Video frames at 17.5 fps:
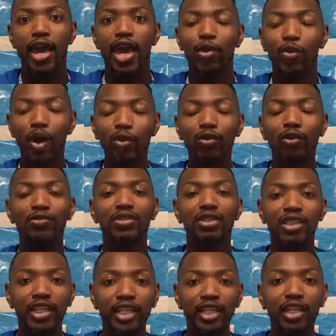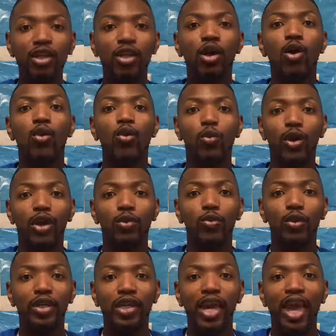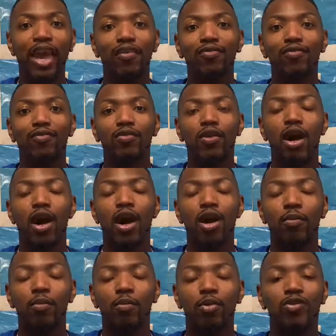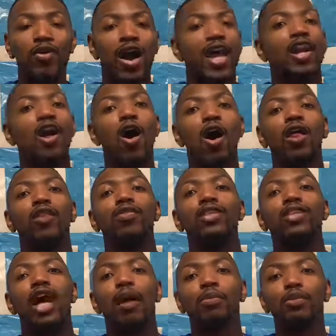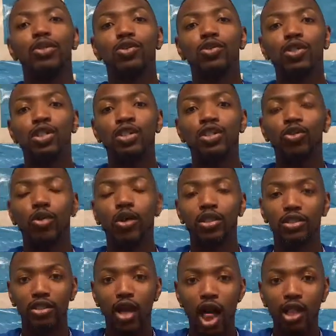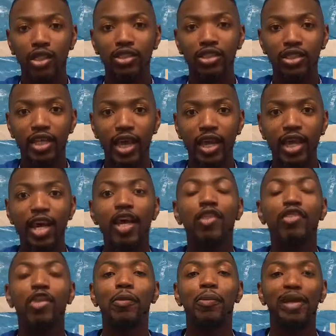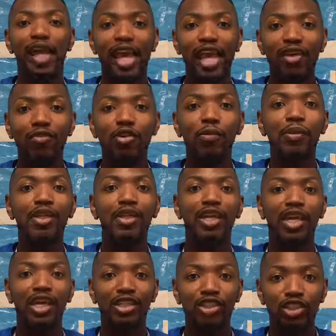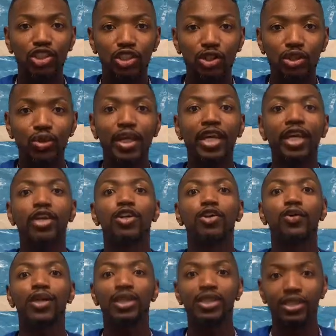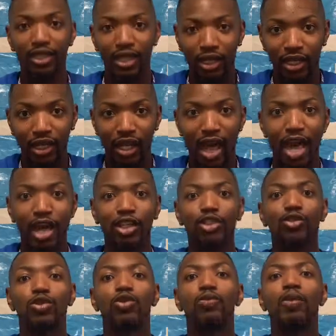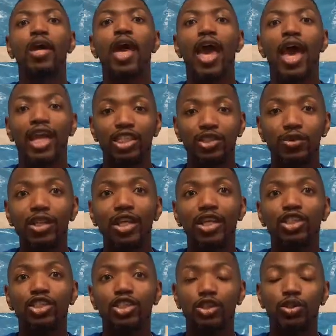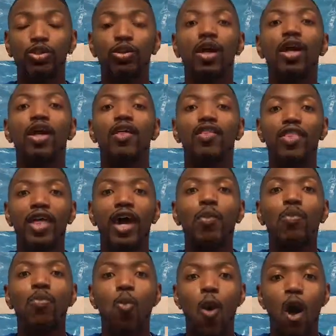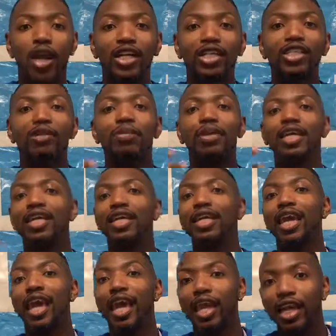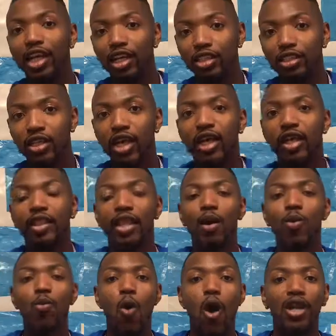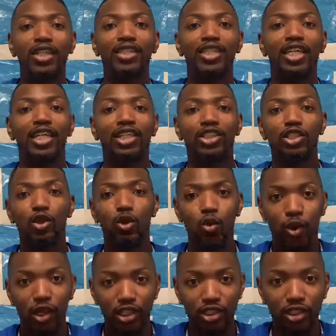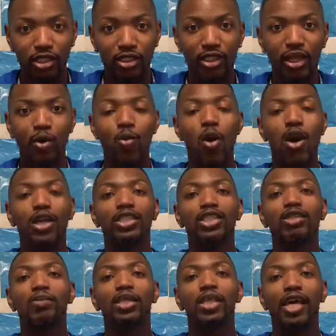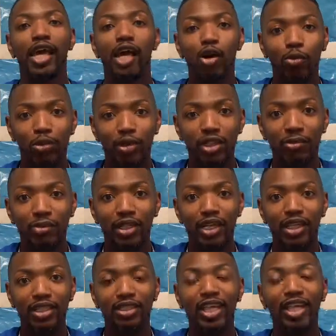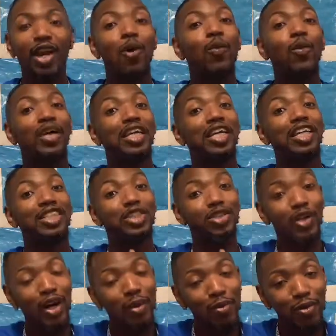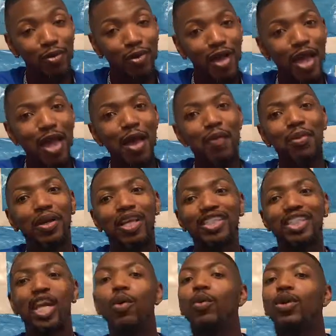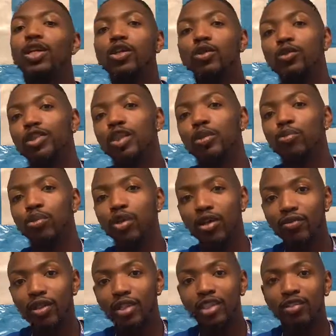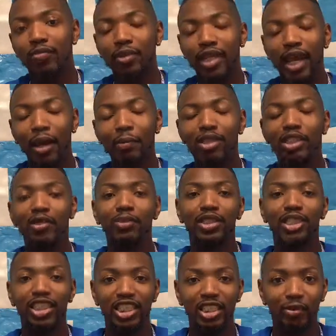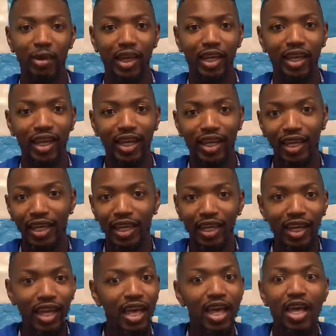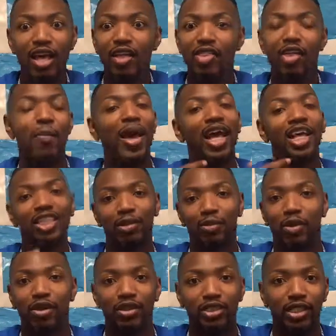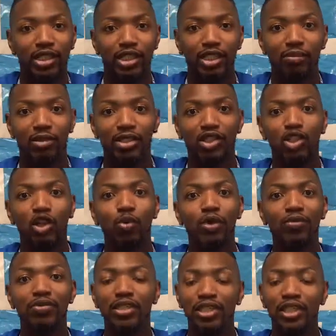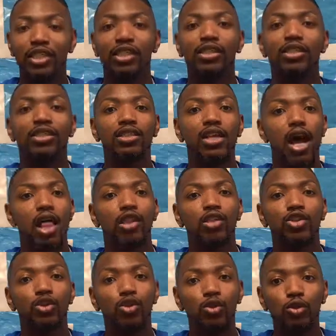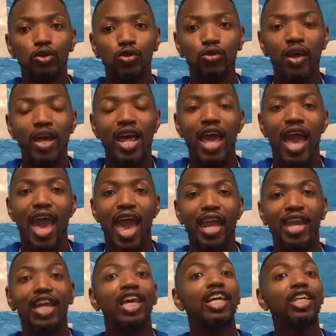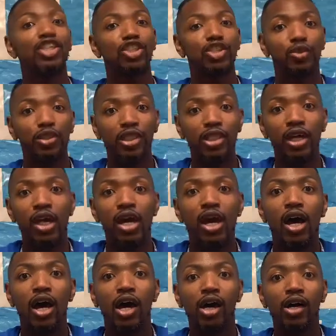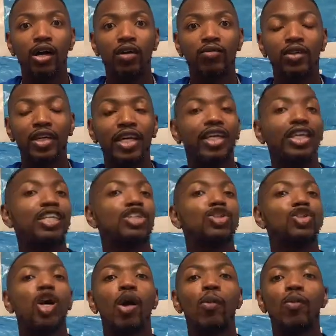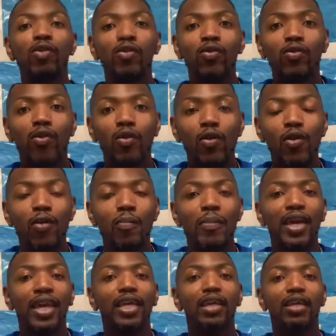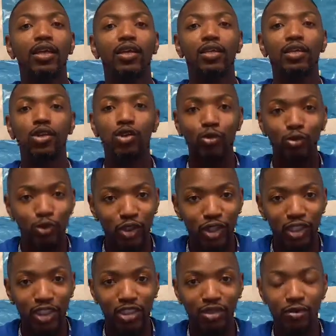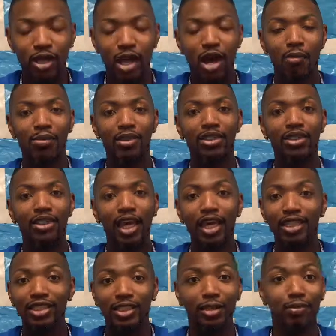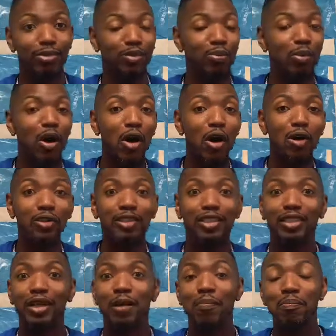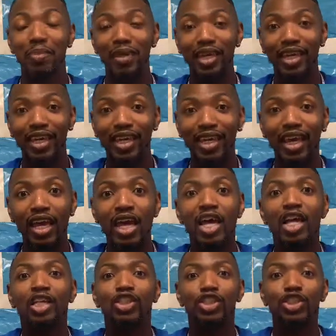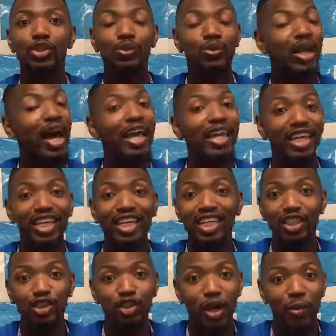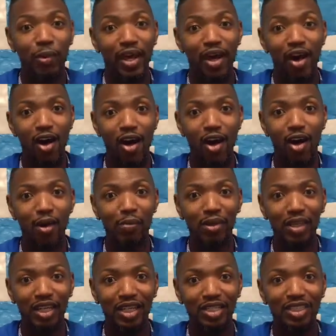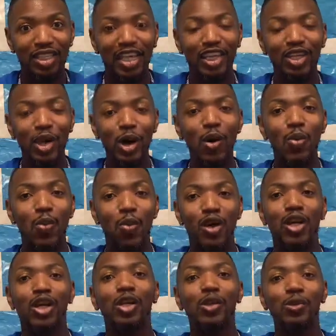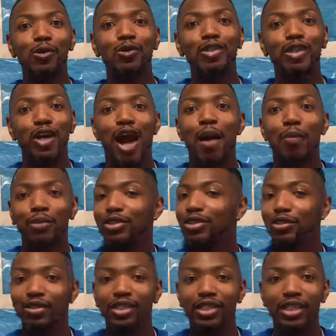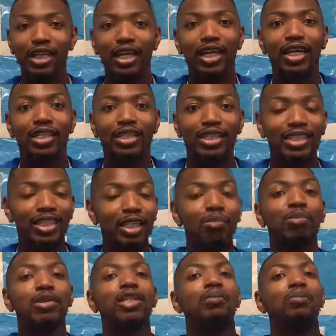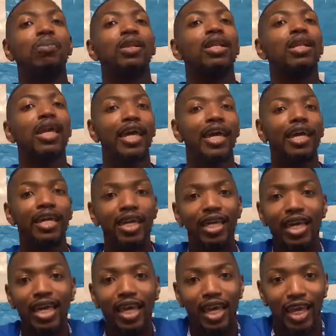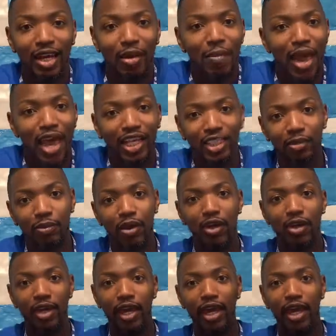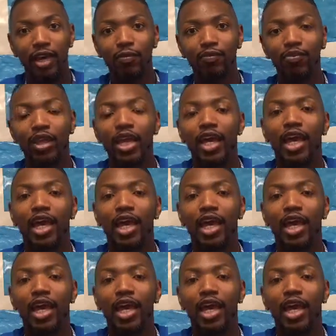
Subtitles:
And what we've seen when we have provided all these opportunities to our scholars is that their behavior begins to increase in classroom as it relates to them wanting to be engaged, them wanting to answer questions, them wanting to be the helpers because they don't want to get in trouble, because they don't want to lose their privilege of being able to participate in the basketball team. And so we've seen scholars who've had a history of getting in trouble for making numerous mistakes, some small, some big, to not getting in trouble at all because they don't want to lose their opportunity to simply play in a basketball game.